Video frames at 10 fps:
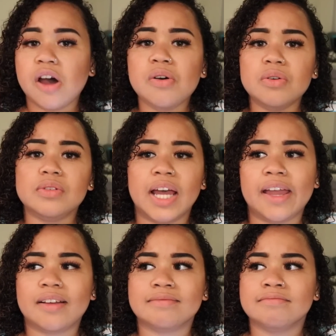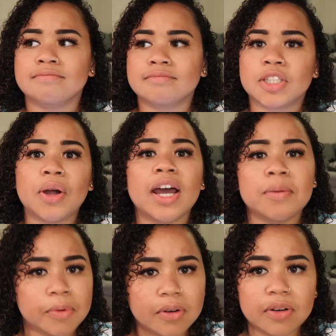How, like,
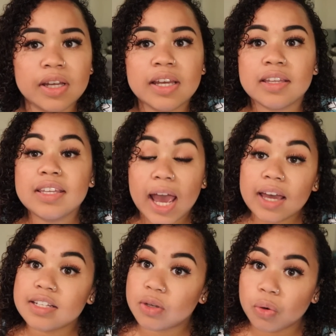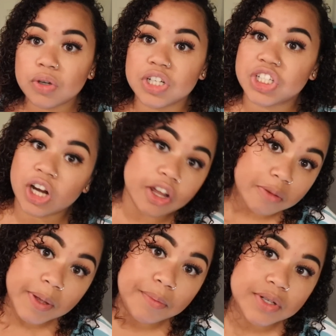credible. Yeah, it's cool to share
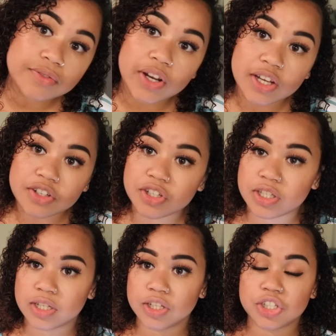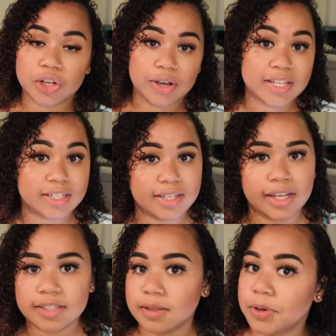other people's videos just to show as a
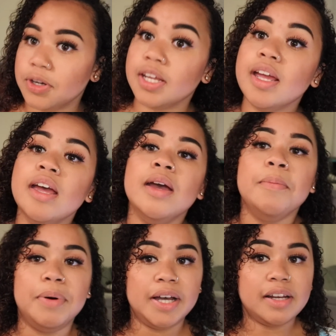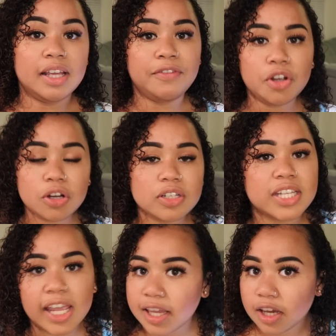testimony, but if you're
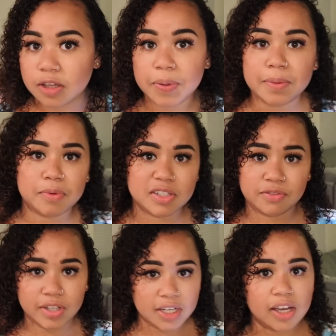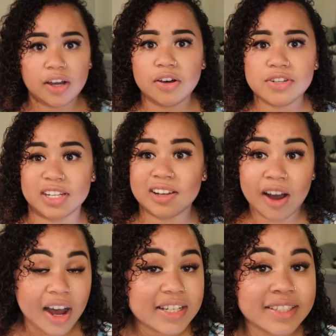taking other people's videos and
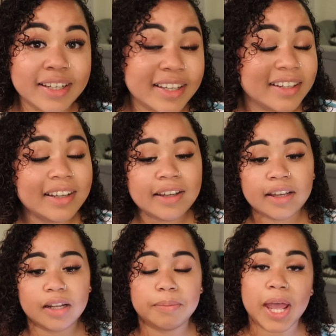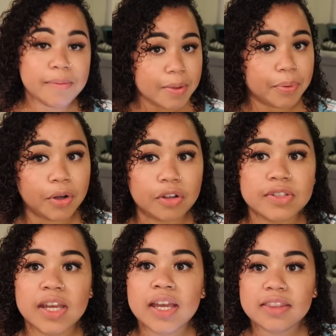content and payment
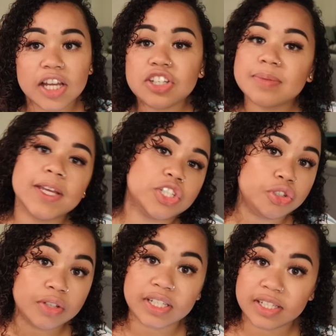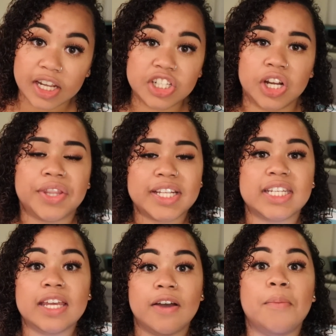proofs, that just makes you look sketchy, and
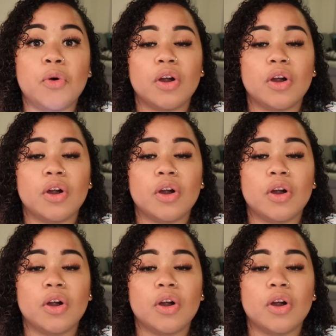that's a